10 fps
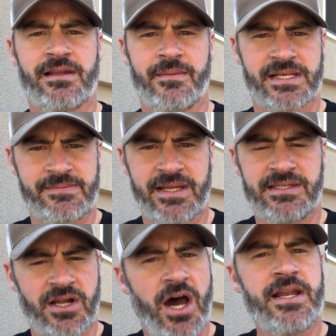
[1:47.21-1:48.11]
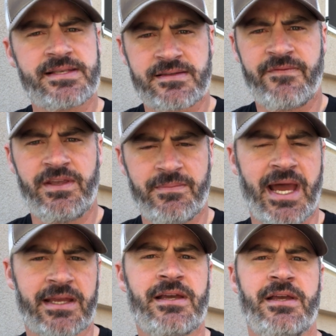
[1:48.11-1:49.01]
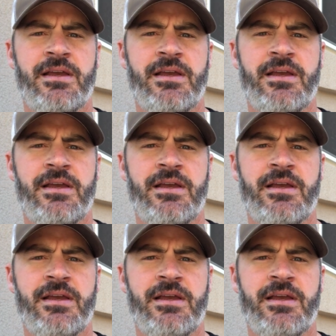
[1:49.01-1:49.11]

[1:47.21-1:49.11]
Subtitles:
and I'm expecting honest feedback.